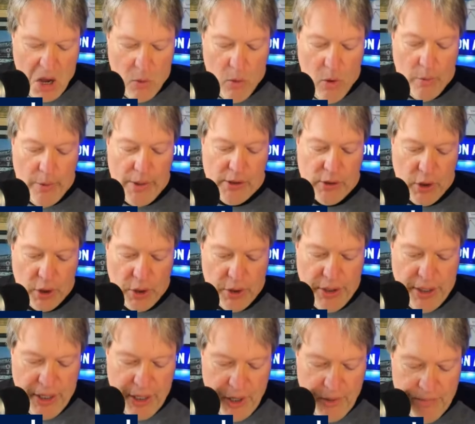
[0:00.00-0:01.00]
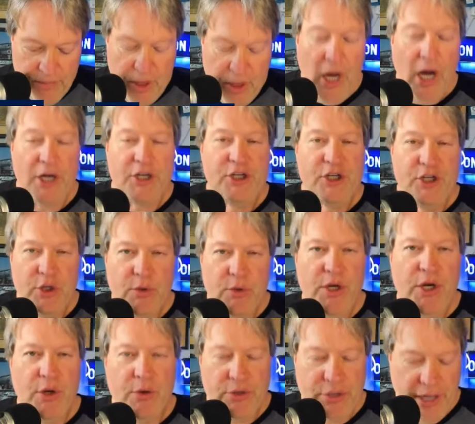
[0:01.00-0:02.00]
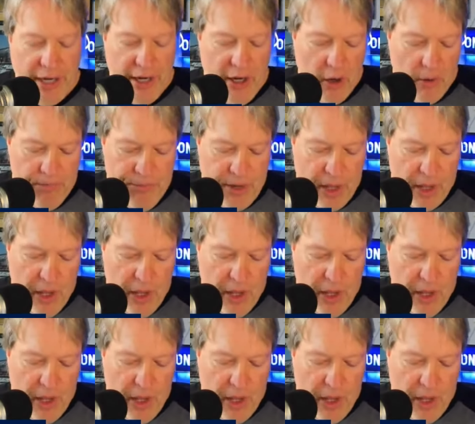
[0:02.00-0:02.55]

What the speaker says: What we learned here, a two-year deal